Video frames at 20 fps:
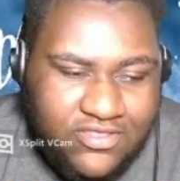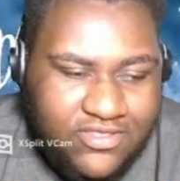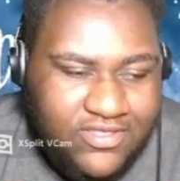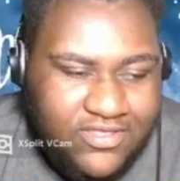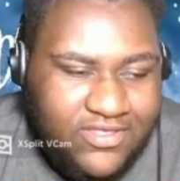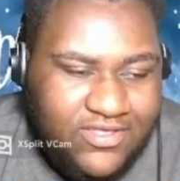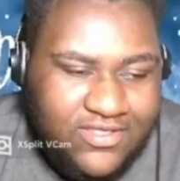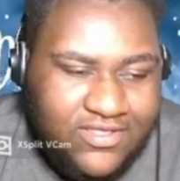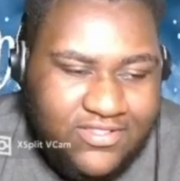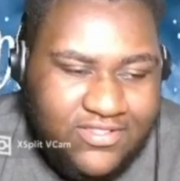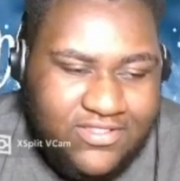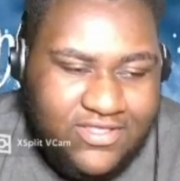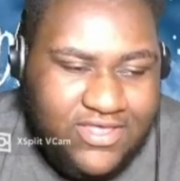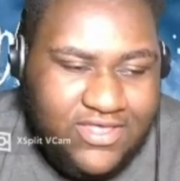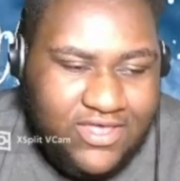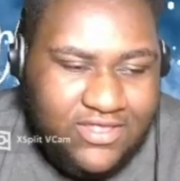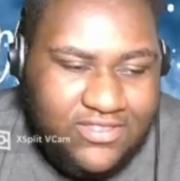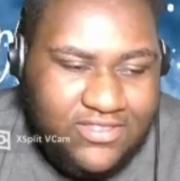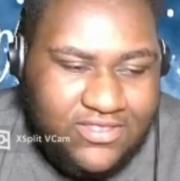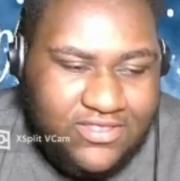
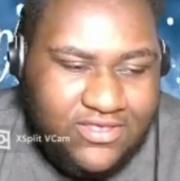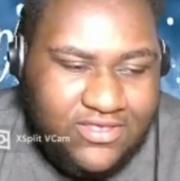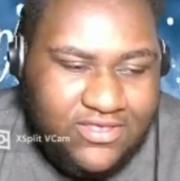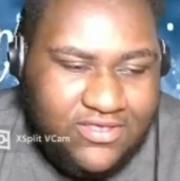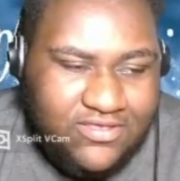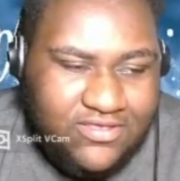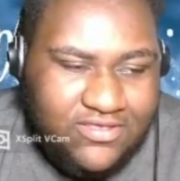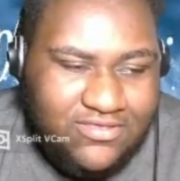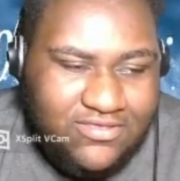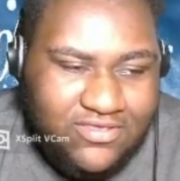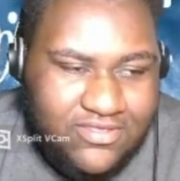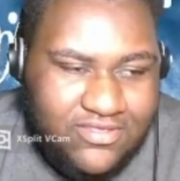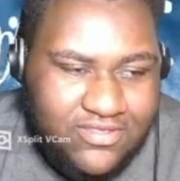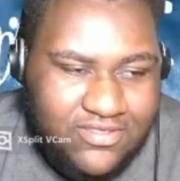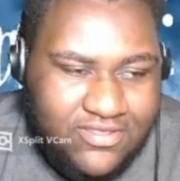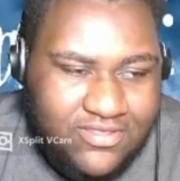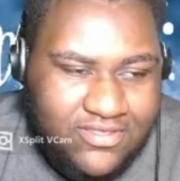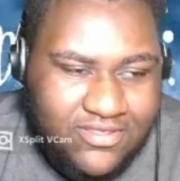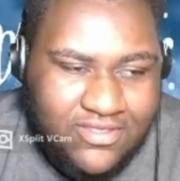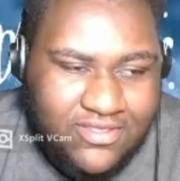These
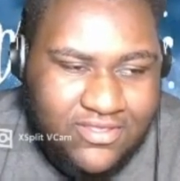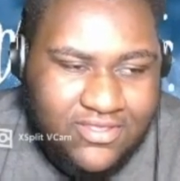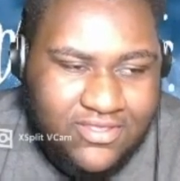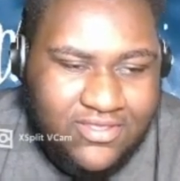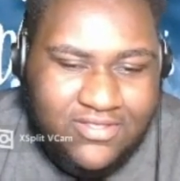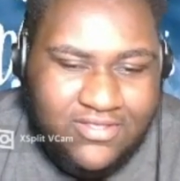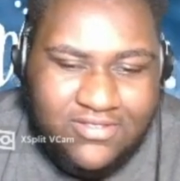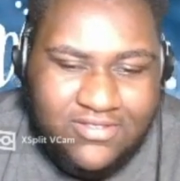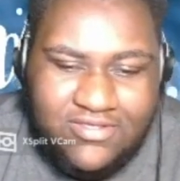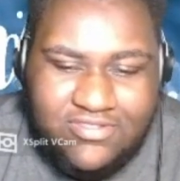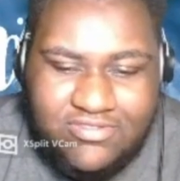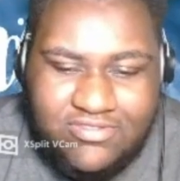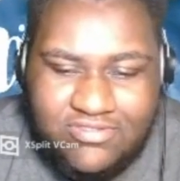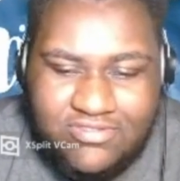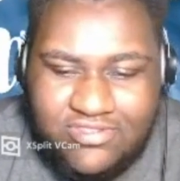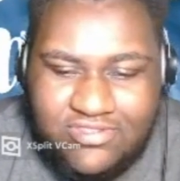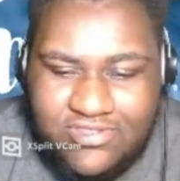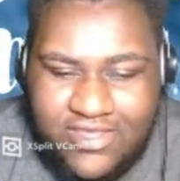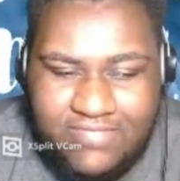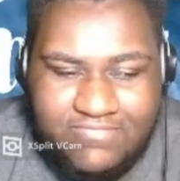are
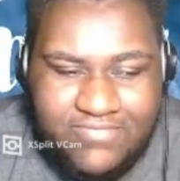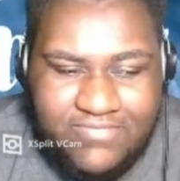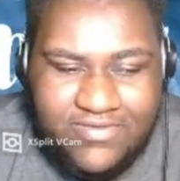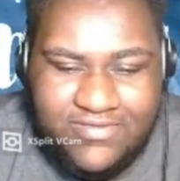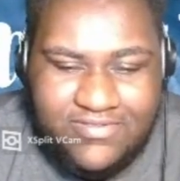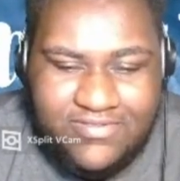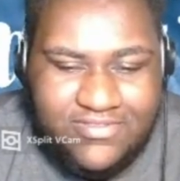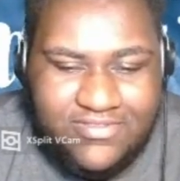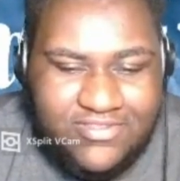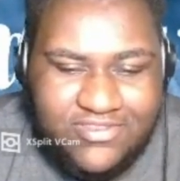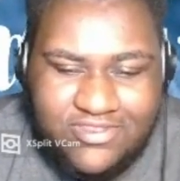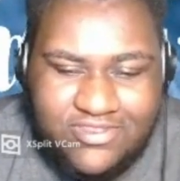straight